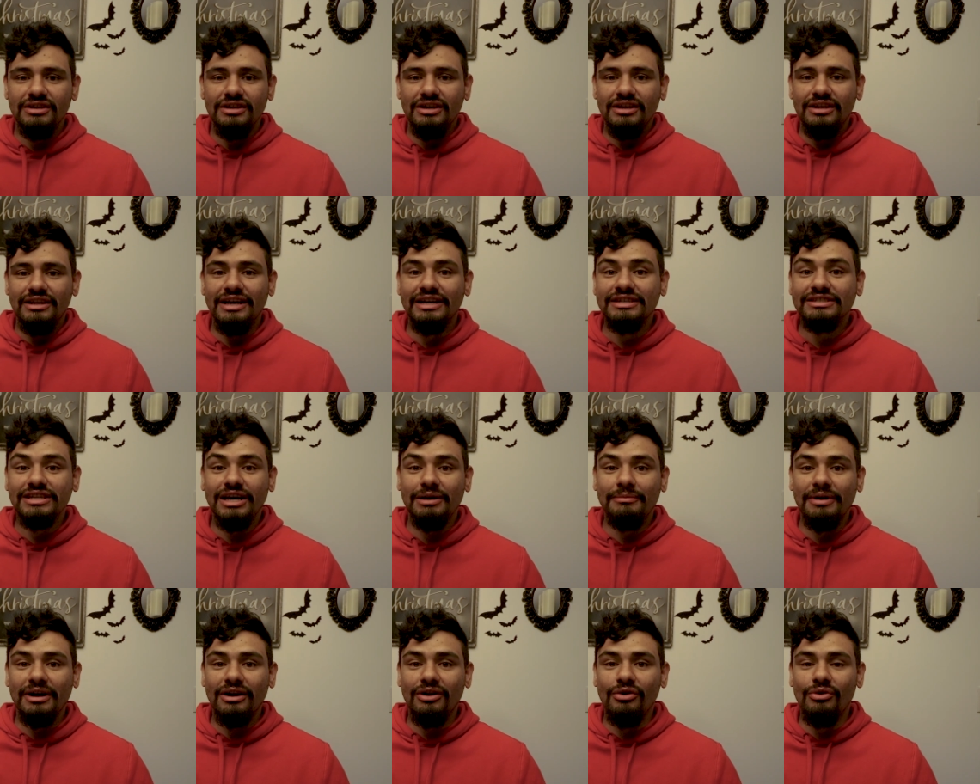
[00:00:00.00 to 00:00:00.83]
next
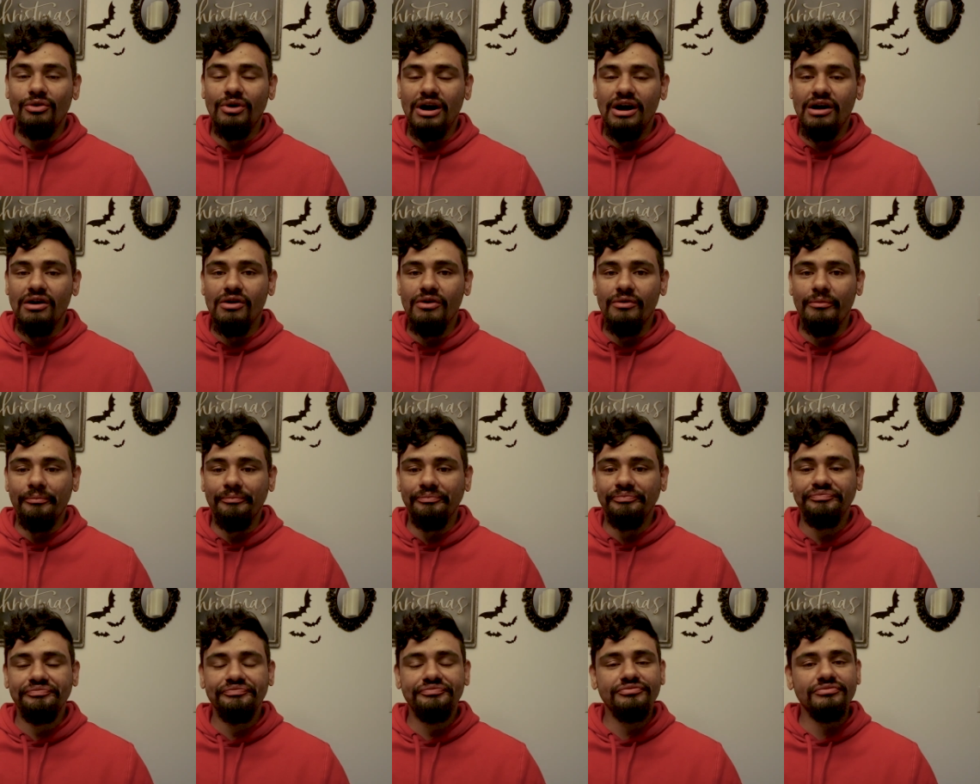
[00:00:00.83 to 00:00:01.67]
time I go out
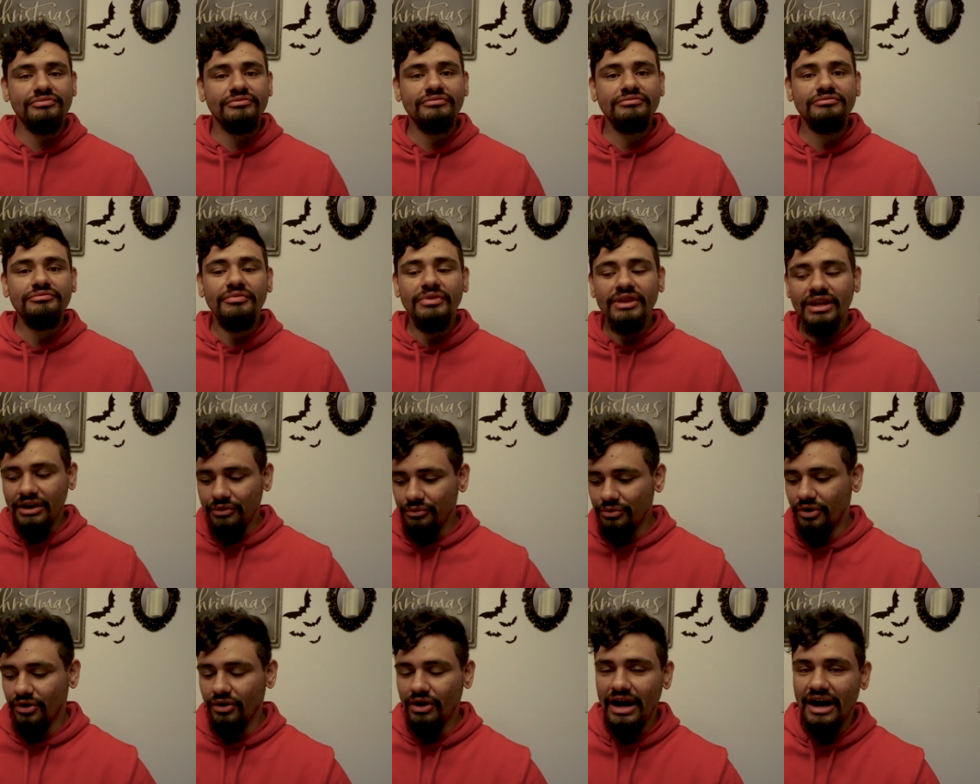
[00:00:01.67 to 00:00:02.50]

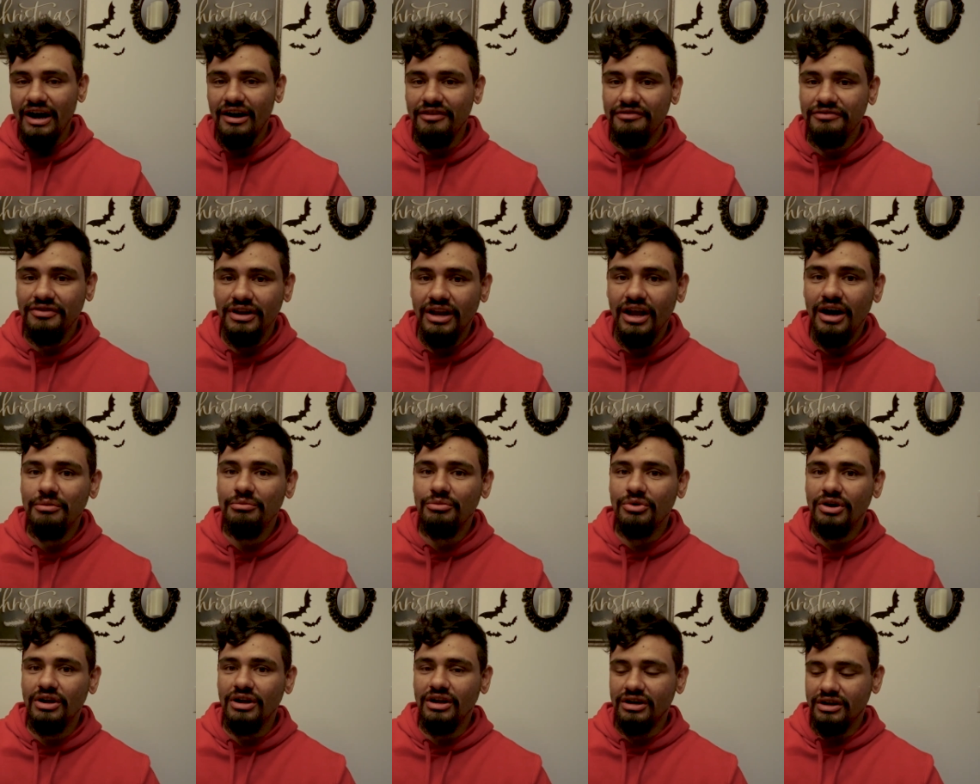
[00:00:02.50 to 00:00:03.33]
we'll have a lot
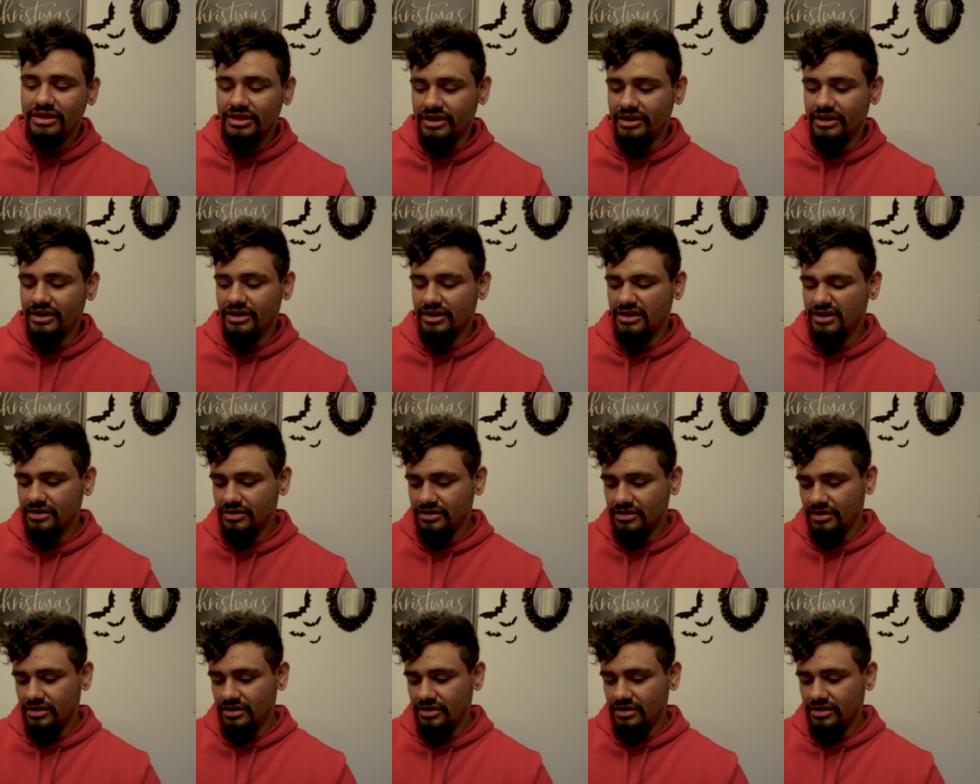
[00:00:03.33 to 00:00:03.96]
more luck there.